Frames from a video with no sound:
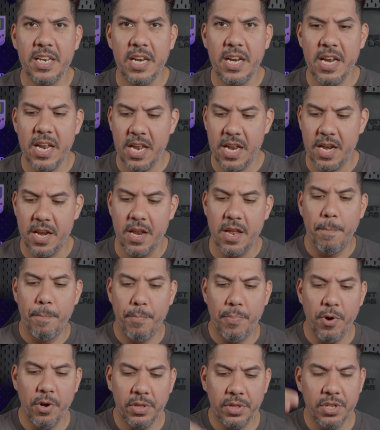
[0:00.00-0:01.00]
it in,
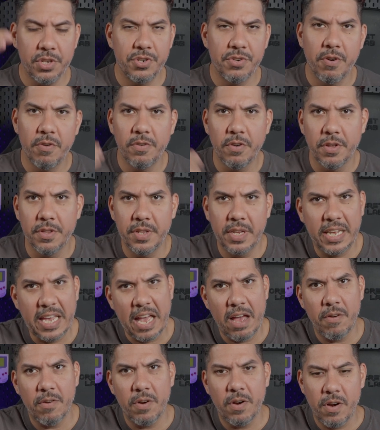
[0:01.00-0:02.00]
put the drone on the
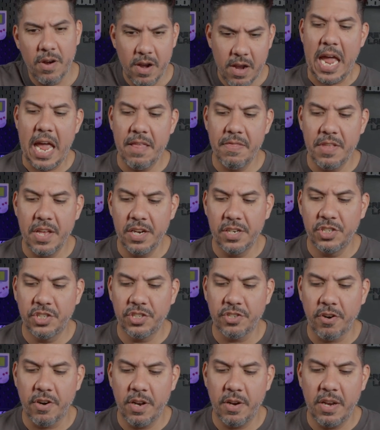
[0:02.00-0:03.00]
counter, and then
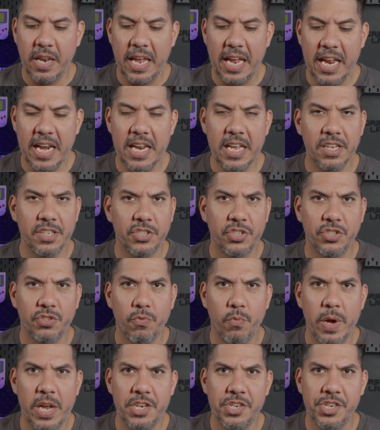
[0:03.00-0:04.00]
started hitting
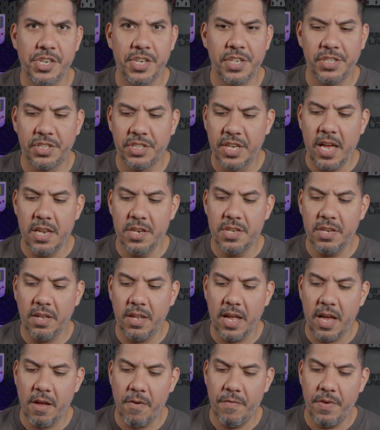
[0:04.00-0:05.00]
switches until
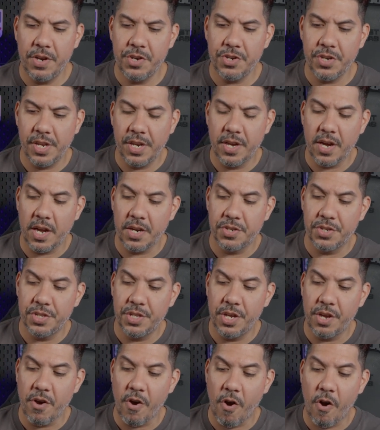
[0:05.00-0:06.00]
I eventually got to
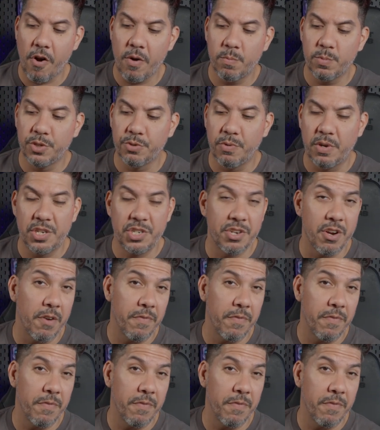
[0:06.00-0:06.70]
the arm switch.